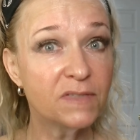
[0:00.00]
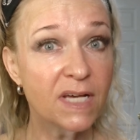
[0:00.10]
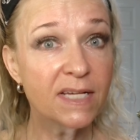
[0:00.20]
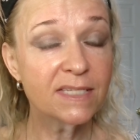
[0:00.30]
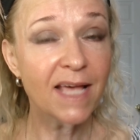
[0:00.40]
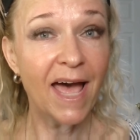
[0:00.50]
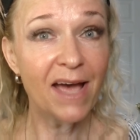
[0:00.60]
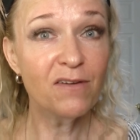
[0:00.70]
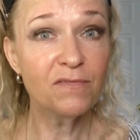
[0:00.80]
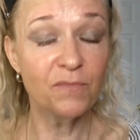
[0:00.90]
does
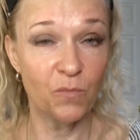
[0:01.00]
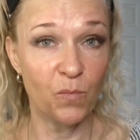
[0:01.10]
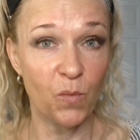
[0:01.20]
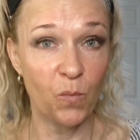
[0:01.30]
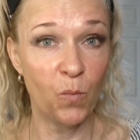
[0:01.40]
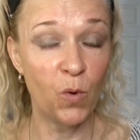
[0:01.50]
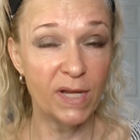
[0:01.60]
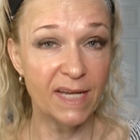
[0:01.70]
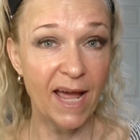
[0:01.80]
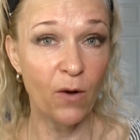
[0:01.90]
have one
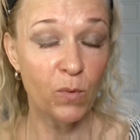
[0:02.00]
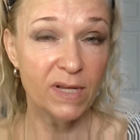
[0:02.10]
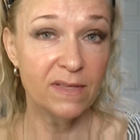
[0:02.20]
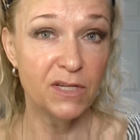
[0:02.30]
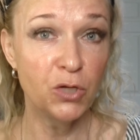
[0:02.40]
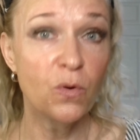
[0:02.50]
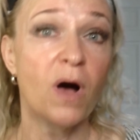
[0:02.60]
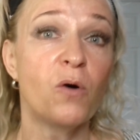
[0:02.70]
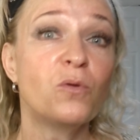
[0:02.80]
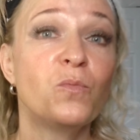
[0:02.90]
now, one of the new
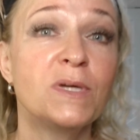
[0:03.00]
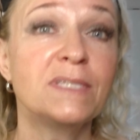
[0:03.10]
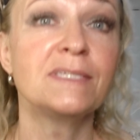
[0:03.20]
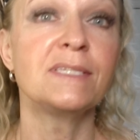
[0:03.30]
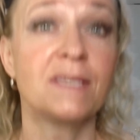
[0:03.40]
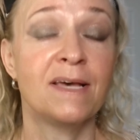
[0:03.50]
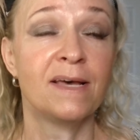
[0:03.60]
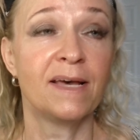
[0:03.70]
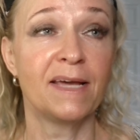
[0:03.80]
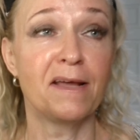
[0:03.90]
kohl ones,
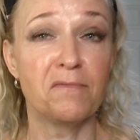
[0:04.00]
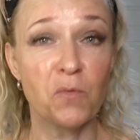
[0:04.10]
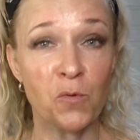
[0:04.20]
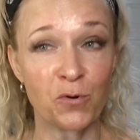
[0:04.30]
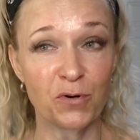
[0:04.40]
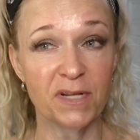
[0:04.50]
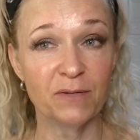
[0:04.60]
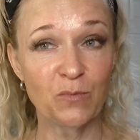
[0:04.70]
and I've ordered it.